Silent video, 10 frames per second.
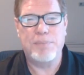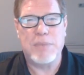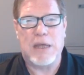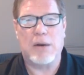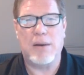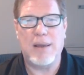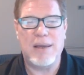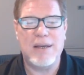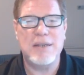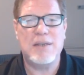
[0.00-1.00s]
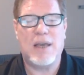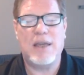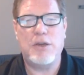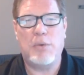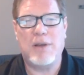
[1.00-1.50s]
There is a
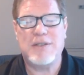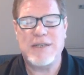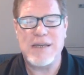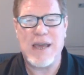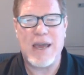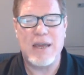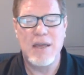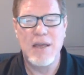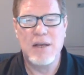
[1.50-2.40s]
USDA